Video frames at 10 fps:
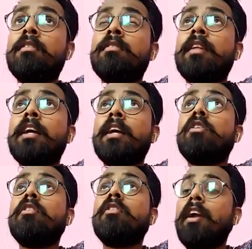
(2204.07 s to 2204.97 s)
things
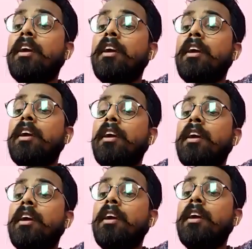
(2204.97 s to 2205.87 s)
on rent on
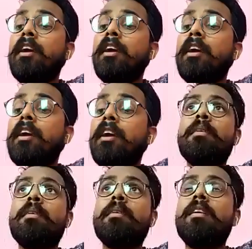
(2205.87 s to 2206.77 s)
daily basis, and it
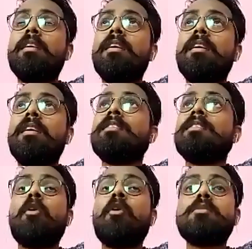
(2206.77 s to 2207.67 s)
is very cheap.
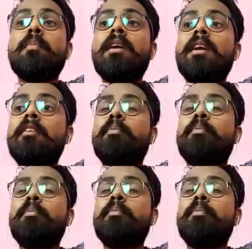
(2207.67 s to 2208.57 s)
It is approximately
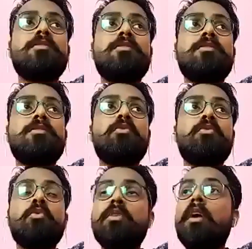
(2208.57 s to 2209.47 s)
500
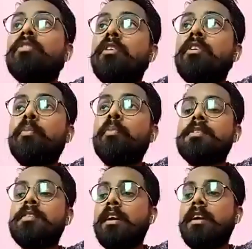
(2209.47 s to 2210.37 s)
rupees to 2000
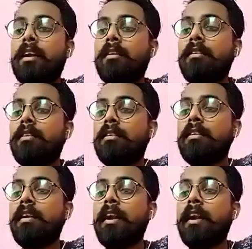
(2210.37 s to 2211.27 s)
rupees a day
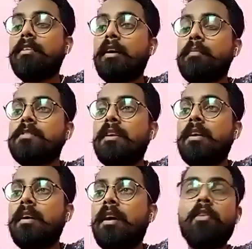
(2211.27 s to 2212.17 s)
the rent comes,
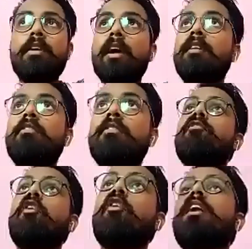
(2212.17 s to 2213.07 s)
and you can rent from
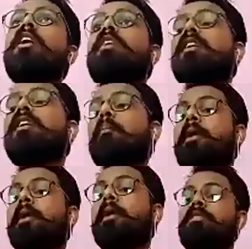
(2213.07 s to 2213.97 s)
there and you can complete
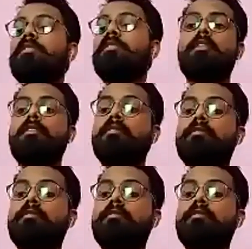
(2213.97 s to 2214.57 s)
your work.